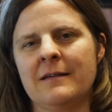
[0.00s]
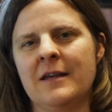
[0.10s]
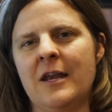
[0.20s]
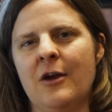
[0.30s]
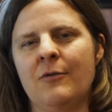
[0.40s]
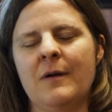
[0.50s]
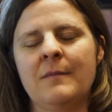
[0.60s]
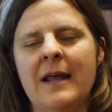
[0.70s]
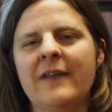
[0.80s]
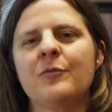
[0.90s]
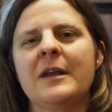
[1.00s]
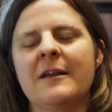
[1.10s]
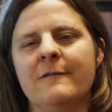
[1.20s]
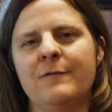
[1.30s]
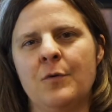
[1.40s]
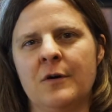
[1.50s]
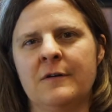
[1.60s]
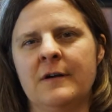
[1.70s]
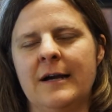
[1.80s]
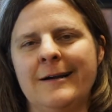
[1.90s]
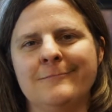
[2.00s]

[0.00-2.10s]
not everybody can afford